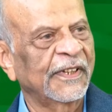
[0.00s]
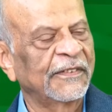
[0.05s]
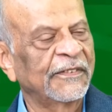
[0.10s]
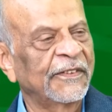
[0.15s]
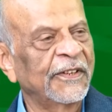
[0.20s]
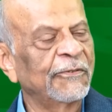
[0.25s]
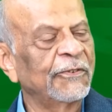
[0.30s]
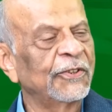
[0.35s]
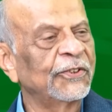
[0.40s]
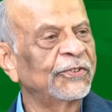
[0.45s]

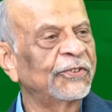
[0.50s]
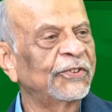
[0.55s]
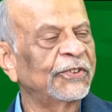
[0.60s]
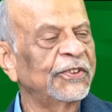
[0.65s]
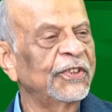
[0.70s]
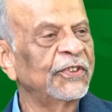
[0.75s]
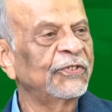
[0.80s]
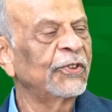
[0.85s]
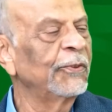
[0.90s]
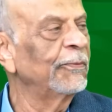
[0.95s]
There was
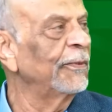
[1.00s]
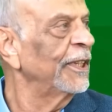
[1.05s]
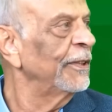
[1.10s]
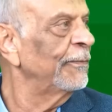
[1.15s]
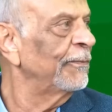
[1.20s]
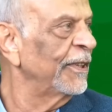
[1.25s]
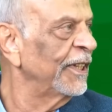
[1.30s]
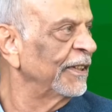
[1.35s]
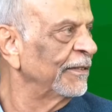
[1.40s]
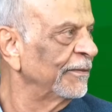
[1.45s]
this Somali
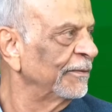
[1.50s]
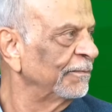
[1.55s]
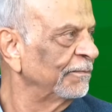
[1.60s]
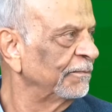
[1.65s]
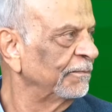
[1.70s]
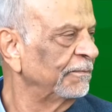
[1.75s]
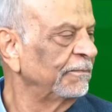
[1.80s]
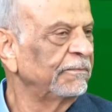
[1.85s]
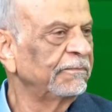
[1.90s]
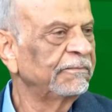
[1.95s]
plane.
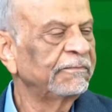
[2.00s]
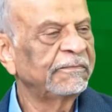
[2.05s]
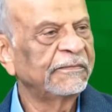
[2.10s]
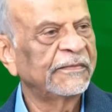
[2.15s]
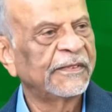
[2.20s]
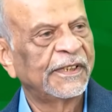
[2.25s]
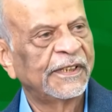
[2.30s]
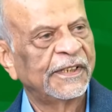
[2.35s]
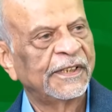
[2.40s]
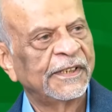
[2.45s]

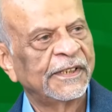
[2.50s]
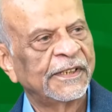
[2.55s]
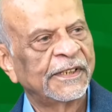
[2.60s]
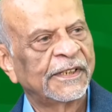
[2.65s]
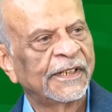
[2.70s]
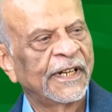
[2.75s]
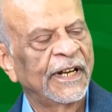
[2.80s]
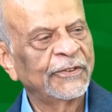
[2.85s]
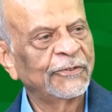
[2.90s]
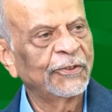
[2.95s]

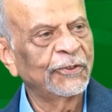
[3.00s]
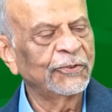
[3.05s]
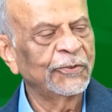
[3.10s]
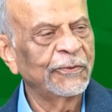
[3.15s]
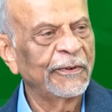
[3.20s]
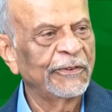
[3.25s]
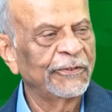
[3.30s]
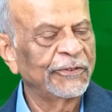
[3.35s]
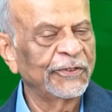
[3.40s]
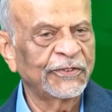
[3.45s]
I talked to
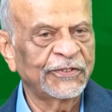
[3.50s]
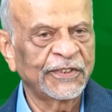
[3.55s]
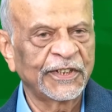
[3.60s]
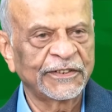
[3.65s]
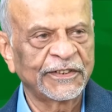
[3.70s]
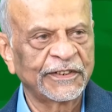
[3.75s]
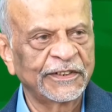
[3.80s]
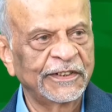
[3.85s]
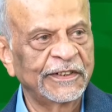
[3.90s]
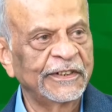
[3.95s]
him about the
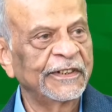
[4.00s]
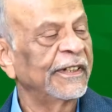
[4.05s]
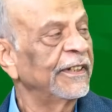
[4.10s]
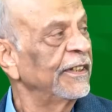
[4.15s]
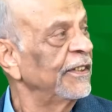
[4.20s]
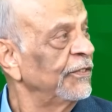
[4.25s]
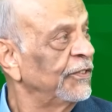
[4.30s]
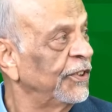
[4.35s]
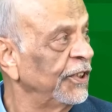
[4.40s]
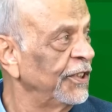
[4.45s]
charter.
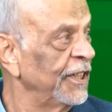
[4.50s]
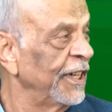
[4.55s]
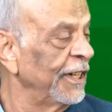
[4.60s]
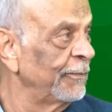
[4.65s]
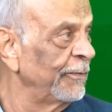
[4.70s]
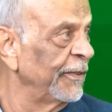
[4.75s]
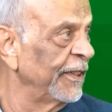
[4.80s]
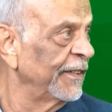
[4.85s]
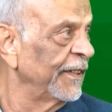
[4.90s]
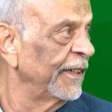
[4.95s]
GD
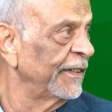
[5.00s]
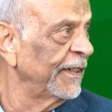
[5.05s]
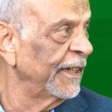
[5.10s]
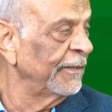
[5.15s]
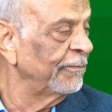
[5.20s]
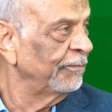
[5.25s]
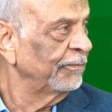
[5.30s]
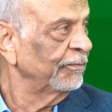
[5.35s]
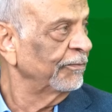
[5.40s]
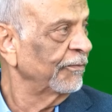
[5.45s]
helped me at that time.
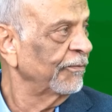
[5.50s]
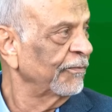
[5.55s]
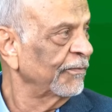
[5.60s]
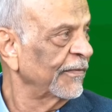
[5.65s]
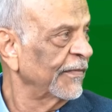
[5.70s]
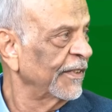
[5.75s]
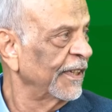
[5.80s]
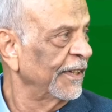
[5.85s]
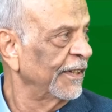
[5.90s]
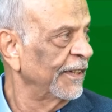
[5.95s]

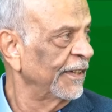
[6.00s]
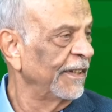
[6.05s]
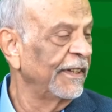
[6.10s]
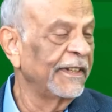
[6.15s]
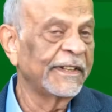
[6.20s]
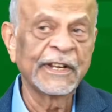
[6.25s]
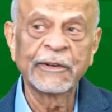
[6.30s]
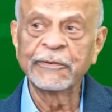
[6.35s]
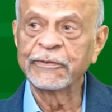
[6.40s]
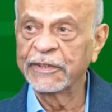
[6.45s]
He
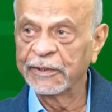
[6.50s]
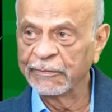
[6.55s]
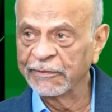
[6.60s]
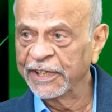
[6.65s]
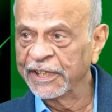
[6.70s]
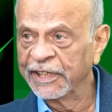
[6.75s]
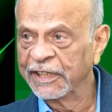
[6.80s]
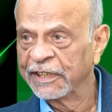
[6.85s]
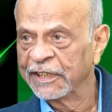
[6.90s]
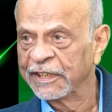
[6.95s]
gave me the
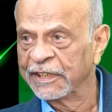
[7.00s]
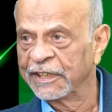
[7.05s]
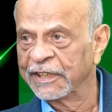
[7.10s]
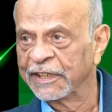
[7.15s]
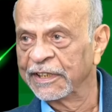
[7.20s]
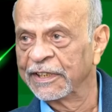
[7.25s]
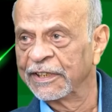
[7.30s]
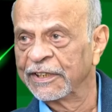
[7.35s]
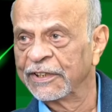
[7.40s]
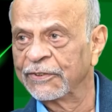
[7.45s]
money
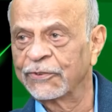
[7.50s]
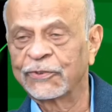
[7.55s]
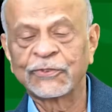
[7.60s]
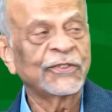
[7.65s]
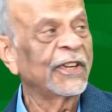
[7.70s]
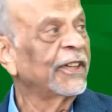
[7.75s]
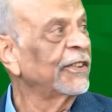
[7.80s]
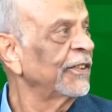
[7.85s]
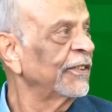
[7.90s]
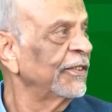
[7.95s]
to
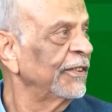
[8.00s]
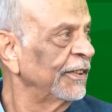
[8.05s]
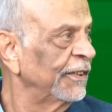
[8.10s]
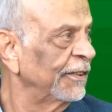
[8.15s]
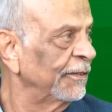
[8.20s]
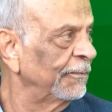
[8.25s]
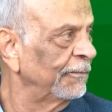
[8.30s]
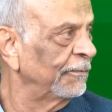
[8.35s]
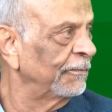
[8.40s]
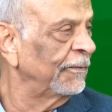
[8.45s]
charter the
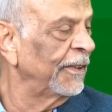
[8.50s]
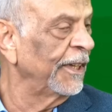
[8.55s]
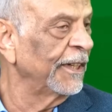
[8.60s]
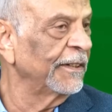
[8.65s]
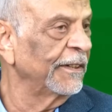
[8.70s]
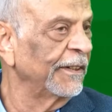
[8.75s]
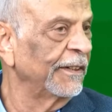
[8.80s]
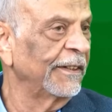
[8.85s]
plane.